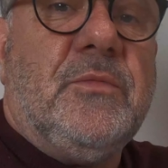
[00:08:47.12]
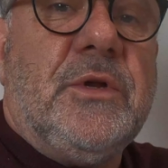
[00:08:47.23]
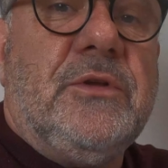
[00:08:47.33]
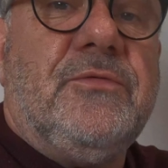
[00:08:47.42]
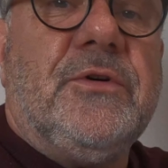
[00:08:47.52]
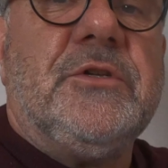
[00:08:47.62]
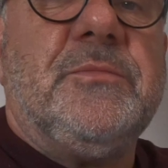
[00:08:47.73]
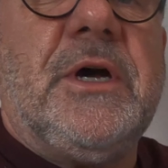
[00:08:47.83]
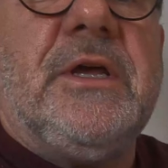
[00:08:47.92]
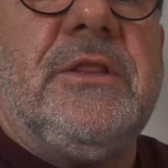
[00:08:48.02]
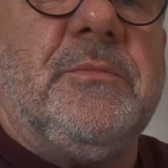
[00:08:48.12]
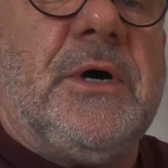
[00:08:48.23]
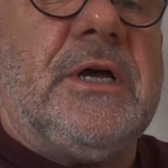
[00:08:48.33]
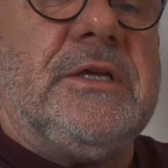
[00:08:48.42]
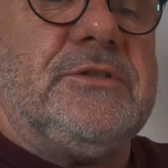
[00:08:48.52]
when you first buy the
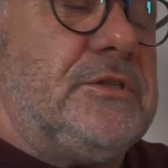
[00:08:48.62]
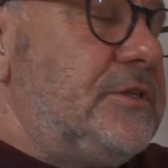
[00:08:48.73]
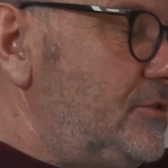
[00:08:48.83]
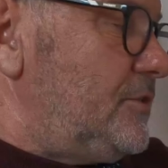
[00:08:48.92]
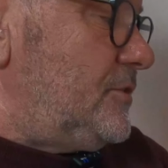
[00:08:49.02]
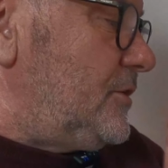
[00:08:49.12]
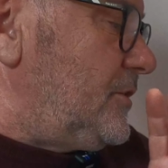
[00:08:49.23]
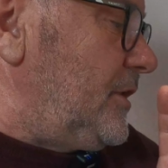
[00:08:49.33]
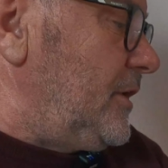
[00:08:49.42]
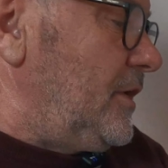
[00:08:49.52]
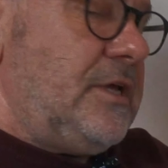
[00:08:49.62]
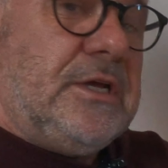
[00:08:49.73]
mics, and this is the thing